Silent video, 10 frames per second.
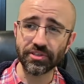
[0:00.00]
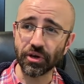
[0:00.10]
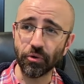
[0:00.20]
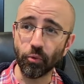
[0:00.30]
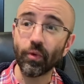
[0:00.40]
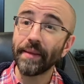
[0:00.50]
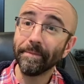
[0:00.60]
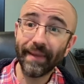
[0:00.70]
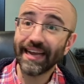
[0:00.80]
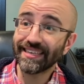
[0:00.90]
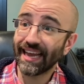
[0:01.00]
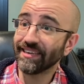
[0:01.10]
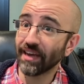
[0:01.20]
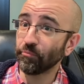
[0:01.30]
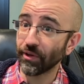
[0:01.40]
So we might
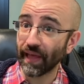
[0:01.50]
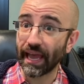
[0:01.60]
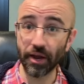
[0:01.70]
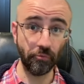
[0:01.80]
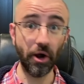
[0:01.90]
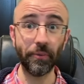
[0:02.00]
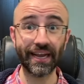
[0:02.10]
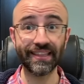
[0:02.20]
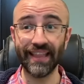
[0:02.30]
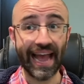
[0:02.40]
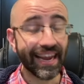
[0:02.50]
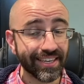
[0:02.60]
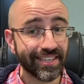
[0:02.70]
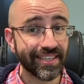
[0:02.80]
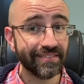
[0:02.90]
end up with a heroic
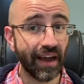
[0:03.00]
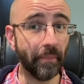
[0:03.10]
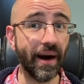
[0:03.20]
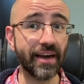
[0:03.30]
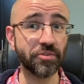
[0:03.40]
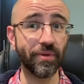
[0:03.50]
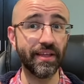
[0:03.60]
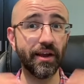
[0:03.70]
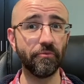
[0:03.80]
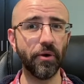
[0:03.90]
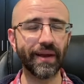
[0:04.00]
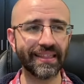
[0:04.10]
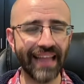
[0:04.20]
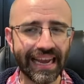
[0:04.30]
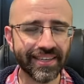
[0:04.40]
Lex, a box with a
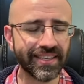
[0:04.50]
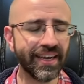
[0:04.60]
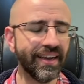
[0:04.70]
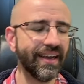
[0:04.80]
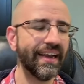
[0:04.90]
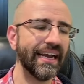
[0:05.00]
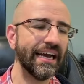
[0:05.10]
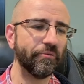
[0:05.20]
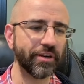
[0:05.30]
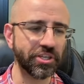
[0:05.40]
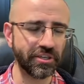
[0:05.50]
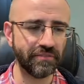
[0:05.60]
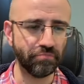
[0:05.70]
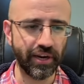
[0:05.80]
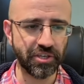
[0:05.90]
heroic Lex,
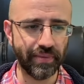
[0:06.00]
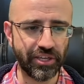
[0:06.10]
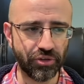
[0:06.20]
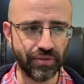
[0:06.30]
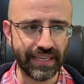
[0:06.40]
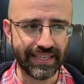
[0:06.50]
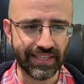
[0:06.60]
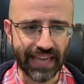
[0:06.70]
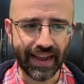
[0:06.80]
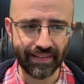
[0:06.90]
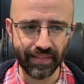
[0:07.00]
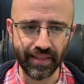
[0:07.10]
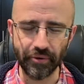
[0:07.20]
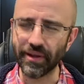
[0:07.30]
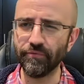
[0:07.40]
which brings me to the second
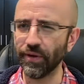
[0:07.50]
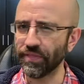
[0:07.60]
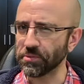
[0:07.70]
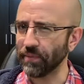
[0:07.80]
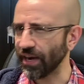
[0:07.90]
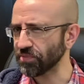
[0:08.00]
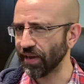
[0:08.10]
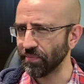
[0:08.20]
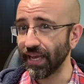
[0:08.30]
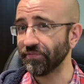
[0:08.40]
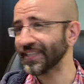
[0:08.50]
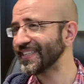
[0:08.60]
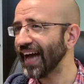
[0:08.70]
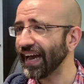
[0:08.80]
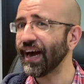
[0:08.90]
theory of what this box might be. If
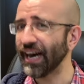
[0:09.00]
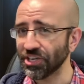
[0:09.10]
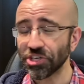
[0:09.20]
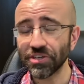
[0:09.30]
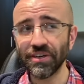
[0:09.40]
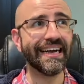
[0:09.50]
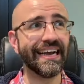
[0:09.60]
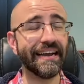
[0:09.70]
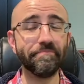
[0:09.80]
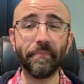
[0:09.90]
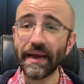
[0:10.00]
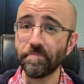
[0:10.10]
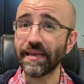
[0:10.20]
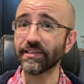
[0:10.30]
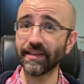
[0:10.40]
it's not Hush, it
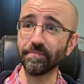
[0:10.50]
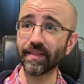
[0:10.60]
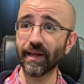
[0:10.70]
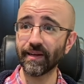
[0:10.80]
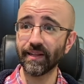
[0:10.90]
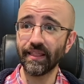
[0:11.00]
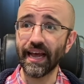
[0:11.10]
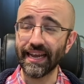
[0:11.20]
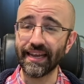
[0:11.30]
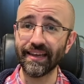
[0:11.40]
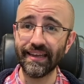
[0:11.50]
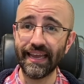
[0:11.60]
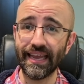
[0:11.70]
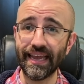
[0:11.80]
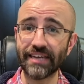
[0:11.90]
might be something like
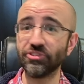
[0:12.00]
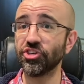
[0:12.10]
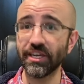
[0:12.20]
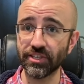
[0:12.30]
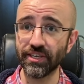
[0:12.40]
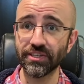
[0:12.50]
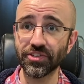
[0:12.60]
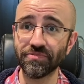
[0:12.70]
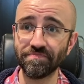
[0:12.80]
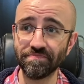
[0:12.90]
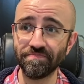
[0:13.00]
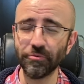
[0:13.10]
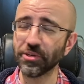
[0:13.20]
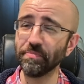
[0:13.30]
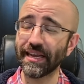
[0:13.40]
injustice,
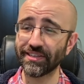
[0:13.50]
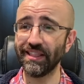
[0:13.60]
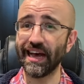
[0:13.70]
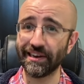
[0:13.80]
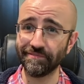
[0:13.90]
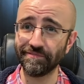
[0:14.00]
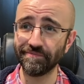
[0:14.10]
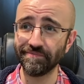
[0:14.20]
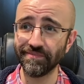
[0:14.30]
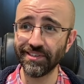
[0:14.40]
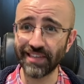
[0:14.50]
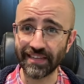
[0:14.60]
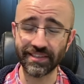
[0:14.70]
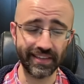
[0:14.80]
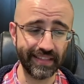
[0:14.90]
which makes a lot of sense.